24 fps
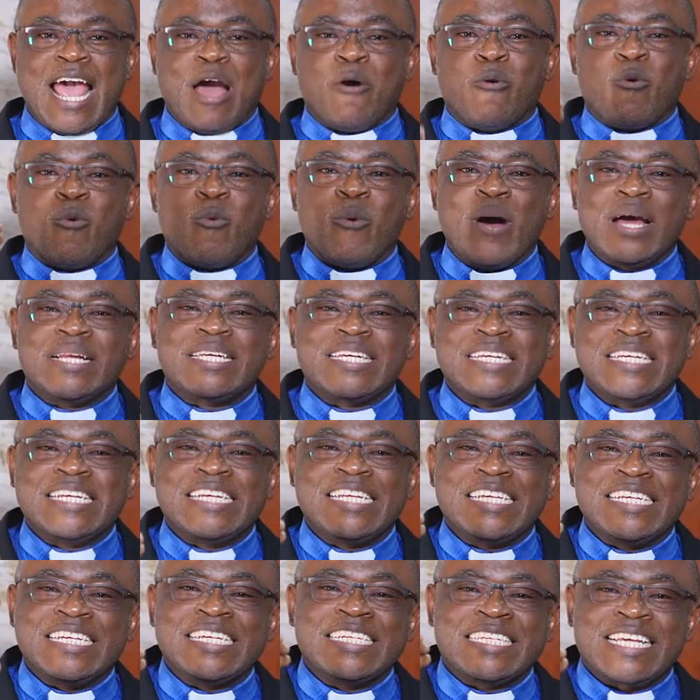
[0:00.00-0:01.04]
What did
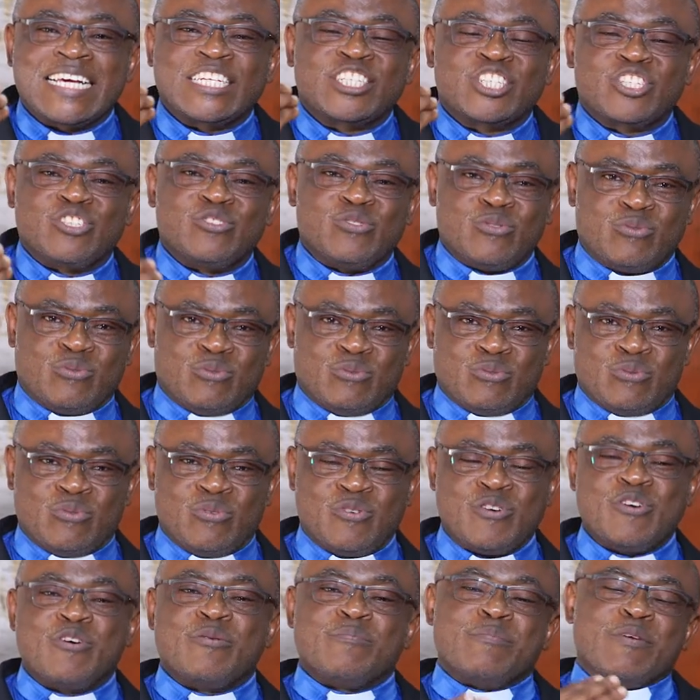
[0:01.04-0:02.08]
Jesus do
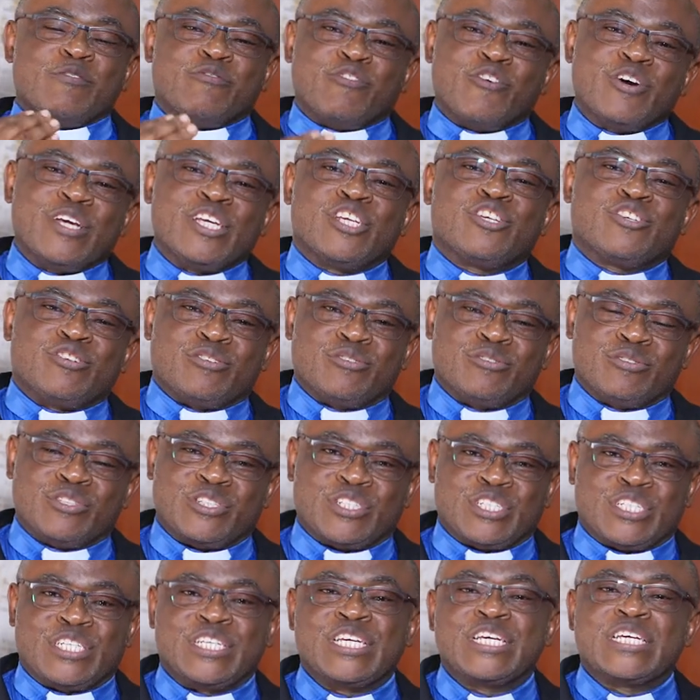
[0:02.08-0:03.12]
before He
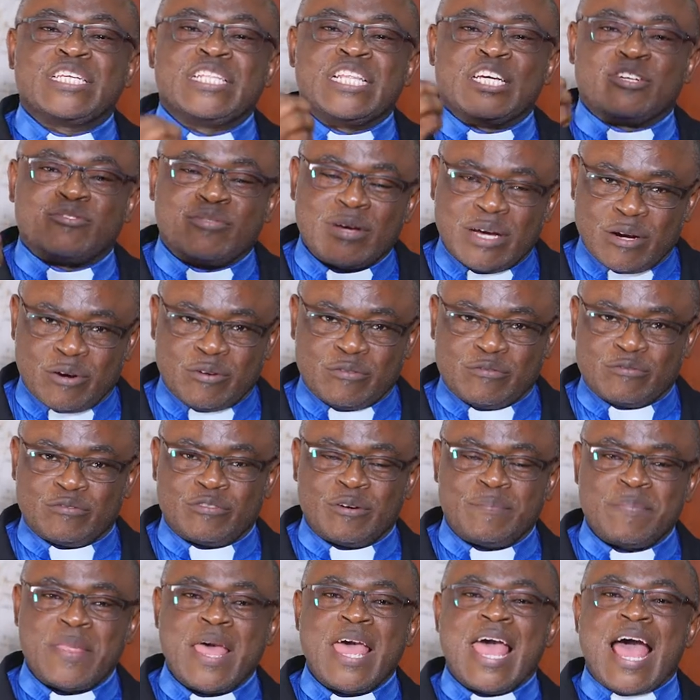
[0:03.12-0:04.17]
chose the 12?
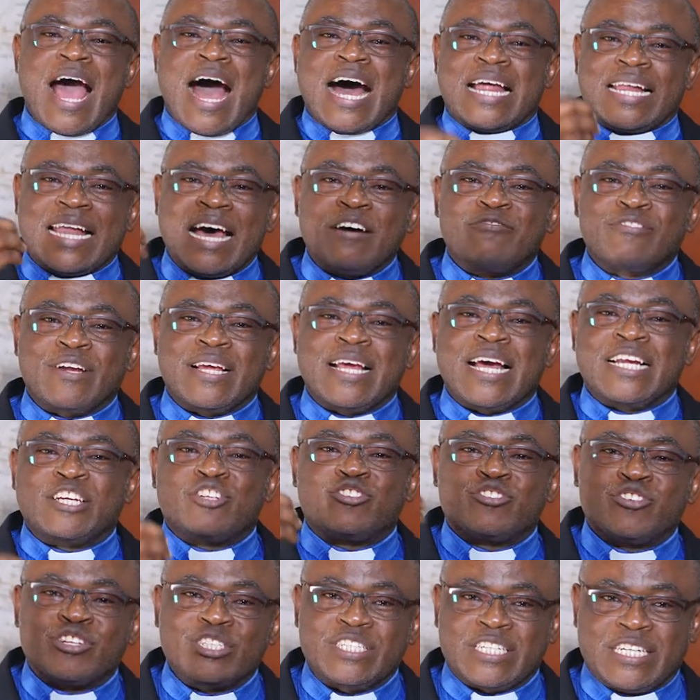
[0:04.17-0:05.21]
And after He had
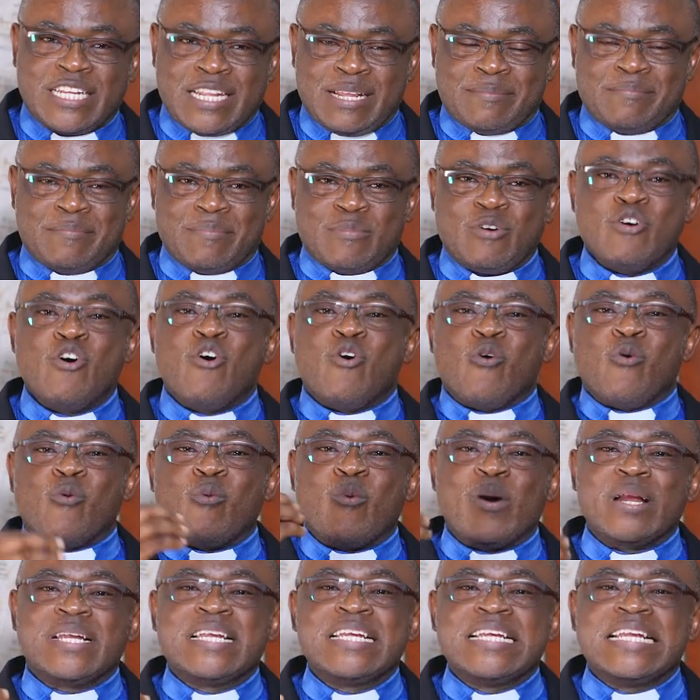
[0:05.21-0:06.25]
chosen them,
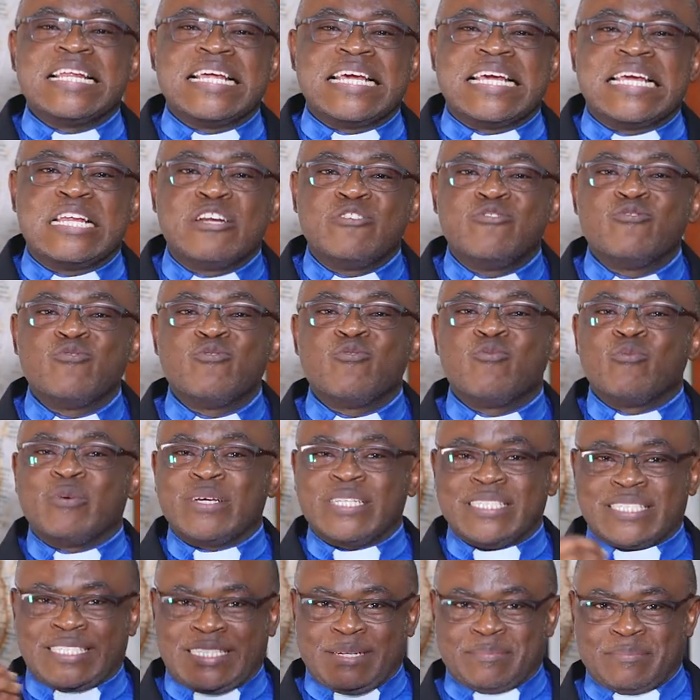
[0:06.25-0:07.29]
what did He do
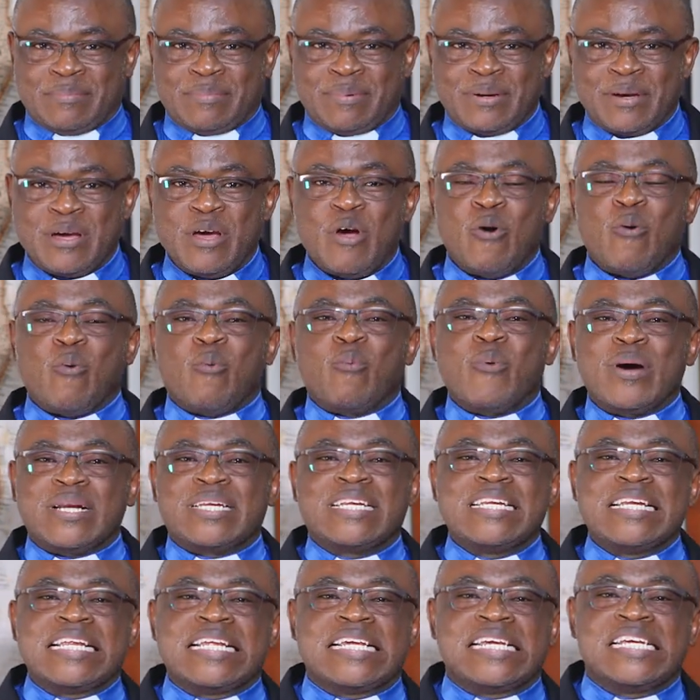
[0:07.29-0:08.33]
with them?
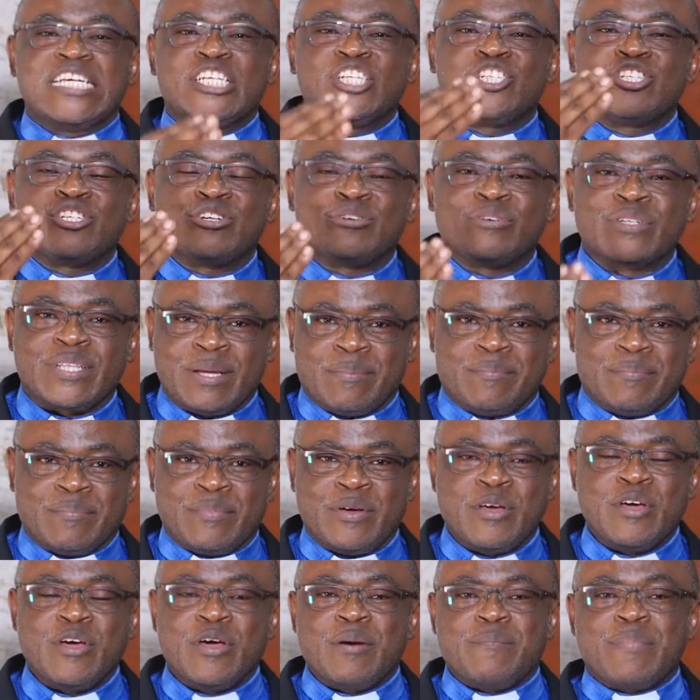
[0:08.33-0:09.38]
What did He show them?
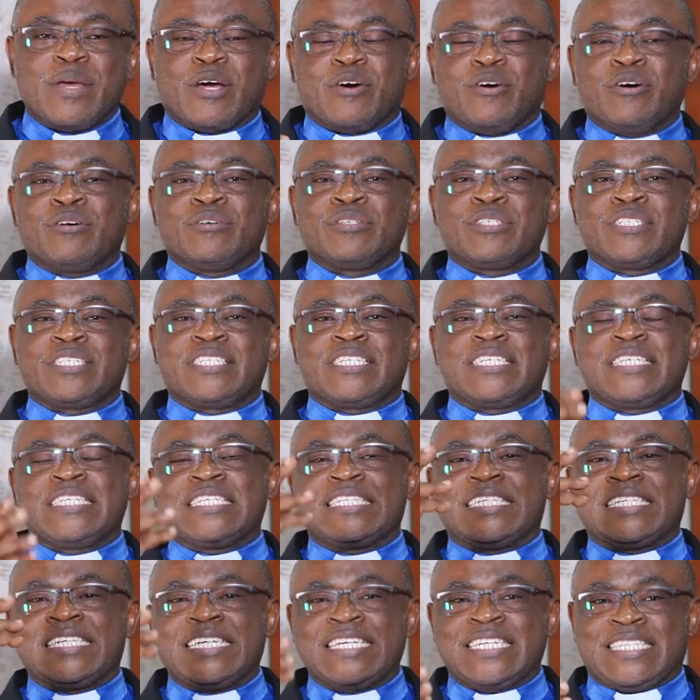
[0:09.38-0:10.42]
Because
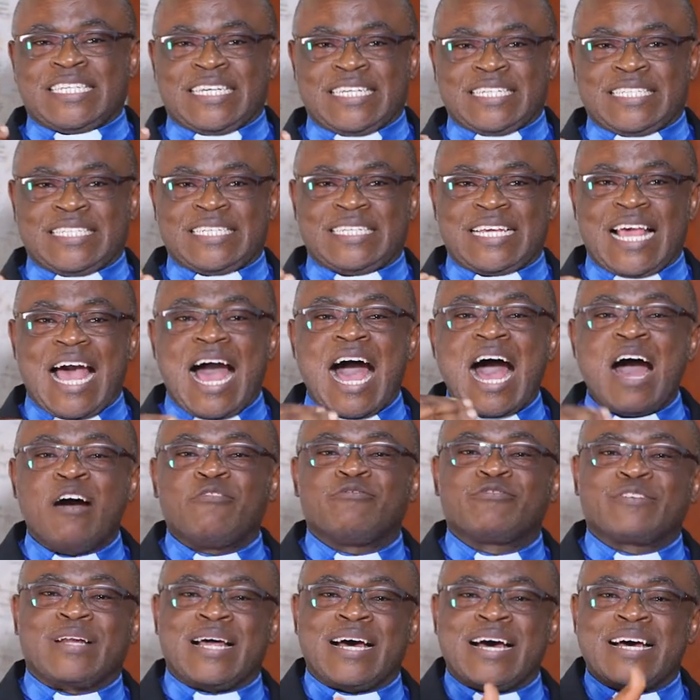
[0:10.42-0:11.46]
Jesus,
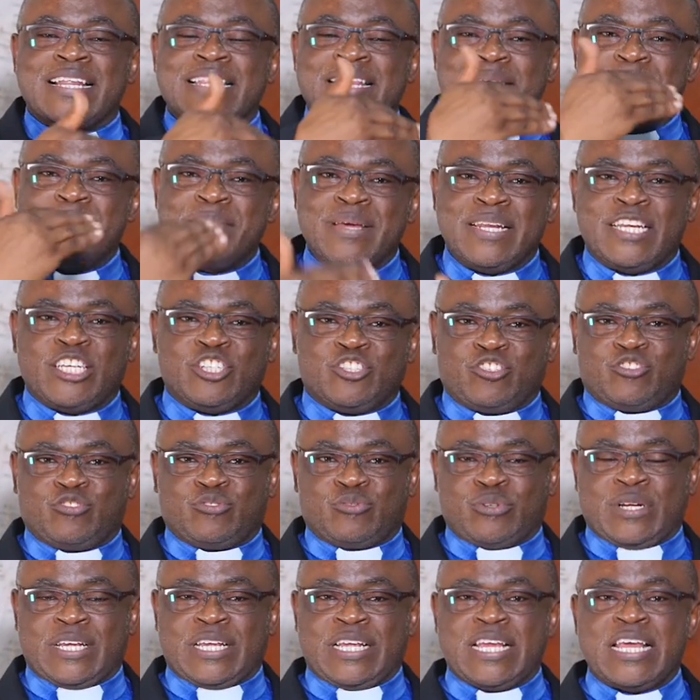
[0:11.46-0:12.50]
after the
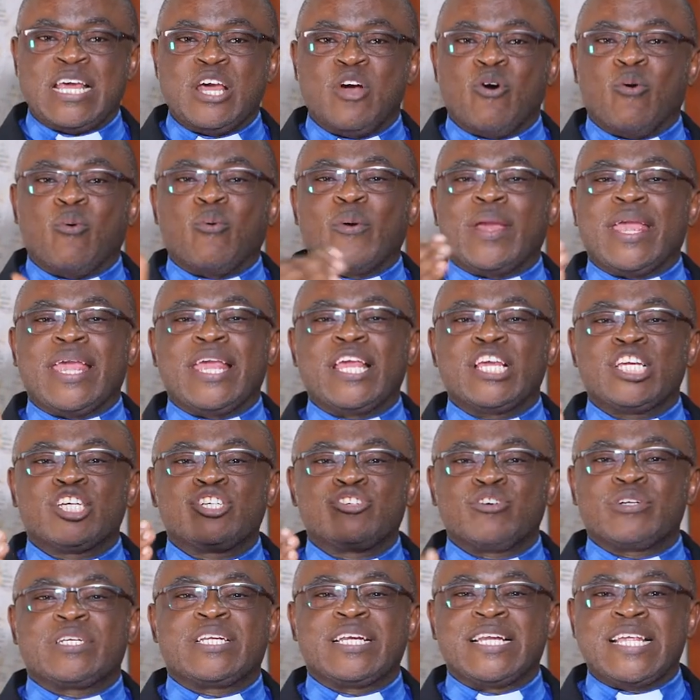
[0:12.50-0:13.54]
ministry, we
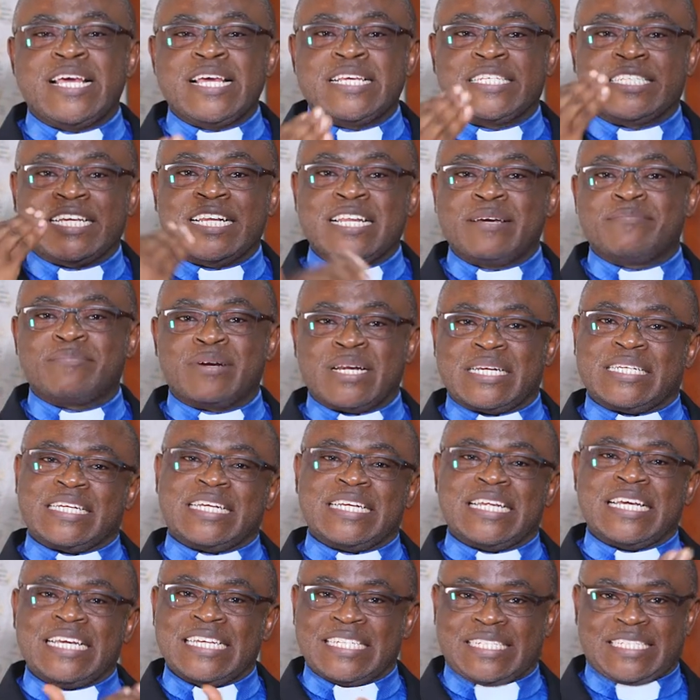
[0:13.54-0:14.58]
shortly
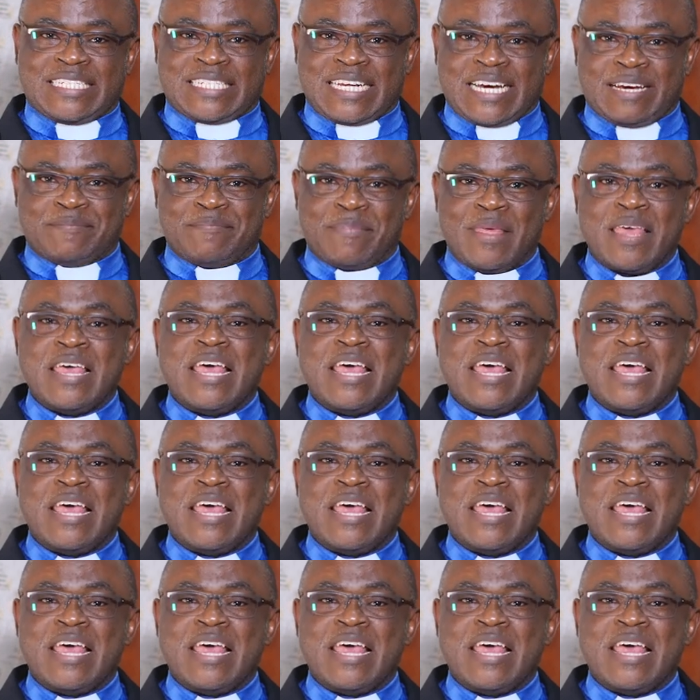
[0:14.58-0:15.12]
celebrated Easter,